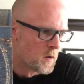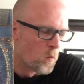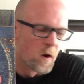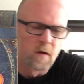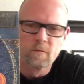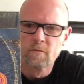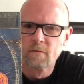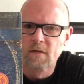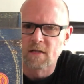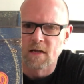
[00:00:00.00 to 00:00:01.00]
one
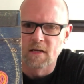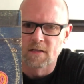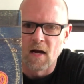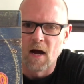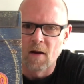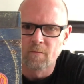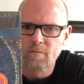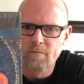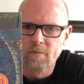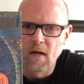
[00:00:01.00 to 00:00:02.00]
disc at a time,
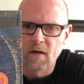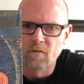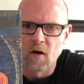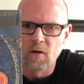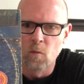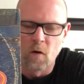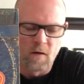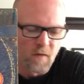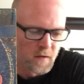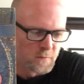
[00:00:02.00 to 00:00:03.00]
like volume
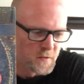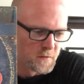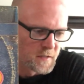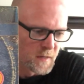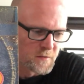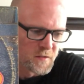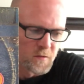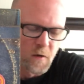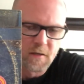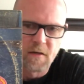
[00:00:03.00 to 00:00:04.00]
1, volume 2 type
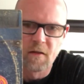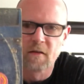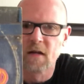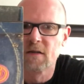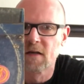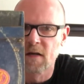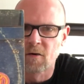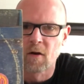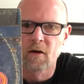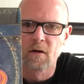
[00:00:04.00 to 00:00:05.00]
situation, and they did get
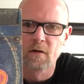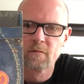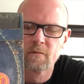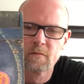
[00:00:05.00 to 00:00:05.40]
around to